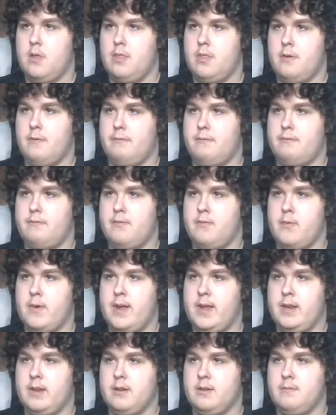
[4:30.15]
the
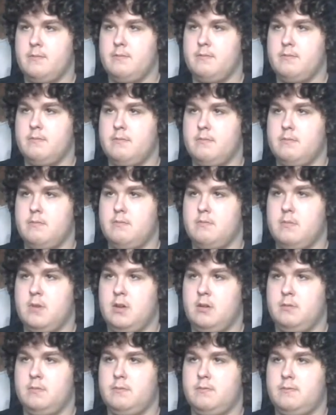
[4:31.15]
freedom
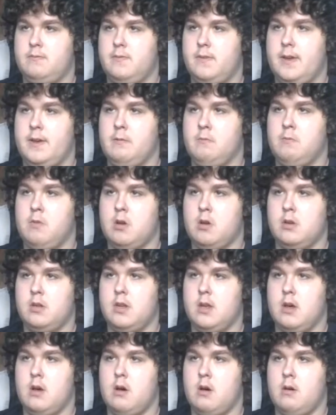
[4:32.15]
or free
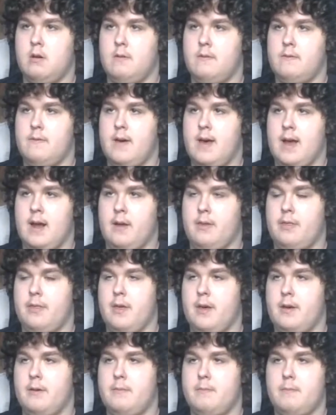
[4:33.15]
Wanda of
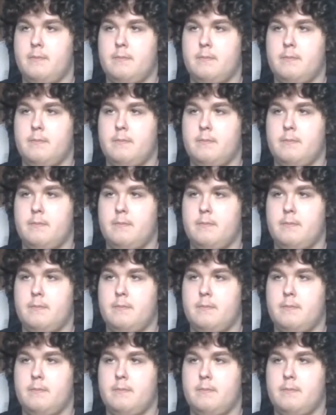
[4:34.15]
But